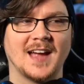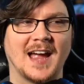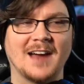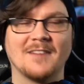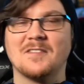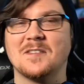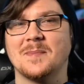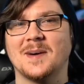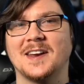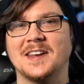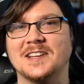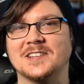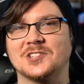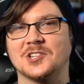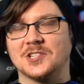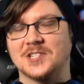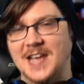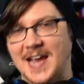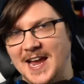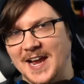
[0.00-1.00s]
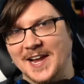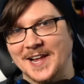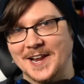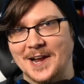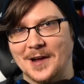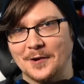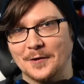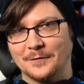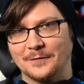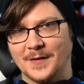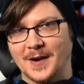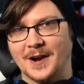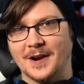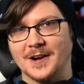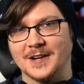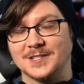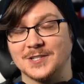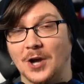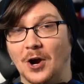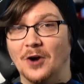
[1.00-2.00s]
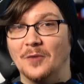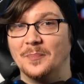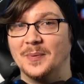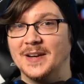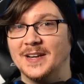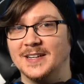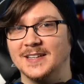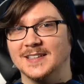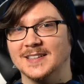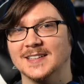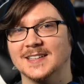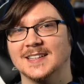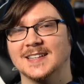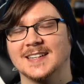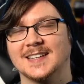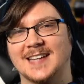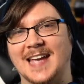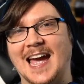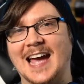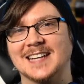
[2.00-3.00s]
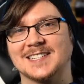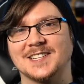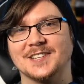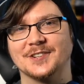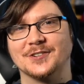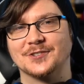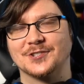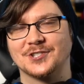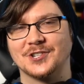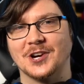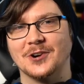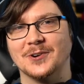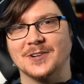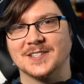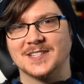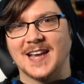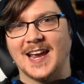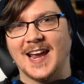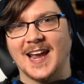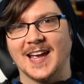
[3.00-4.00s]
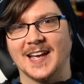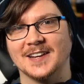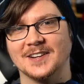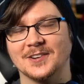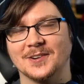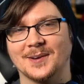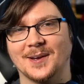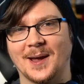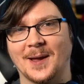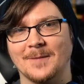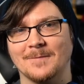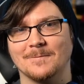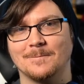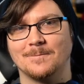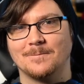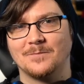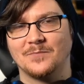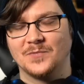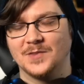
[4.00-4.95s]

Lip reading: Everybody is just hanging out on Ferrix, hoping Cassian will show his hand and,